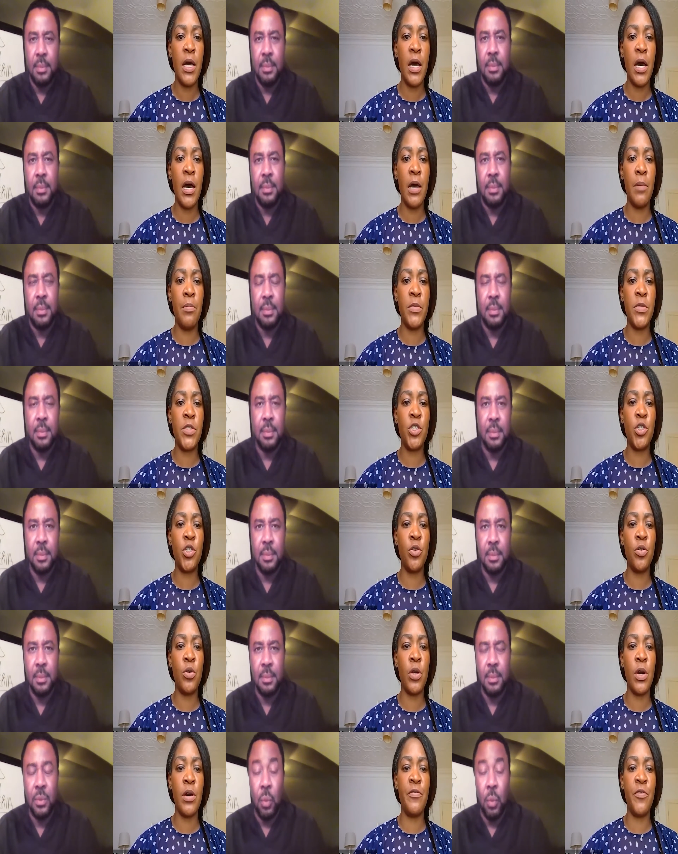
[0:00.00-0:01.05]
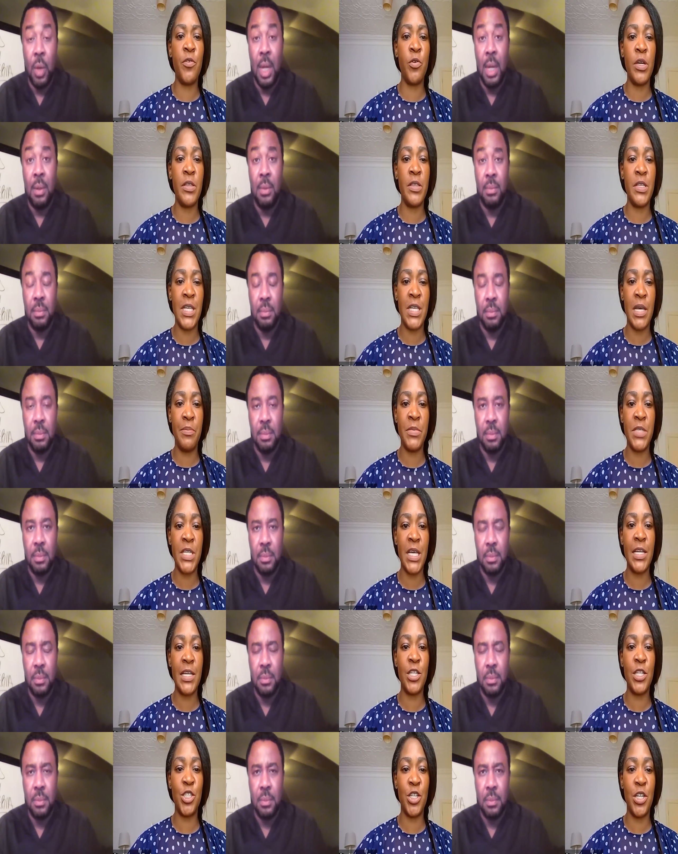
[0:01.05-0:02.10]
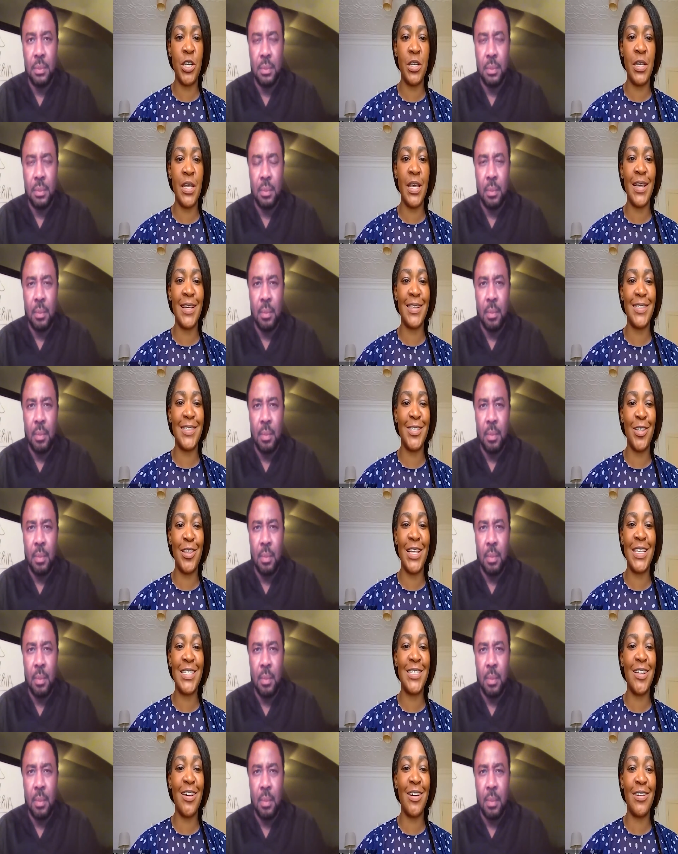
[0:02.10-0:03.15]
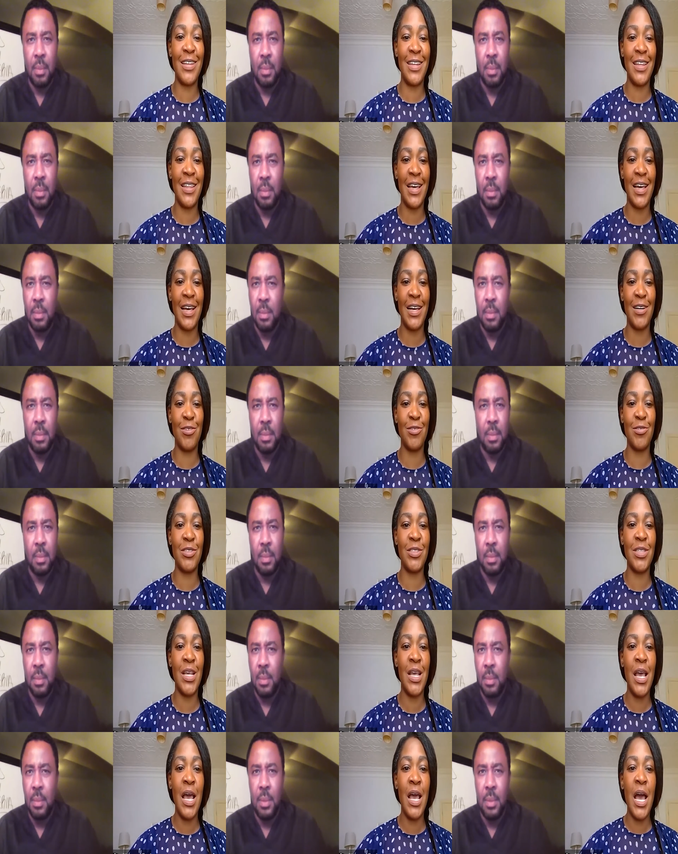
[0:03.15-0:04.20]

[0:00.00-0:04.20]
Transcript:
Speaker 1: um, to avoid the temptation. Yes, so there's none in the house.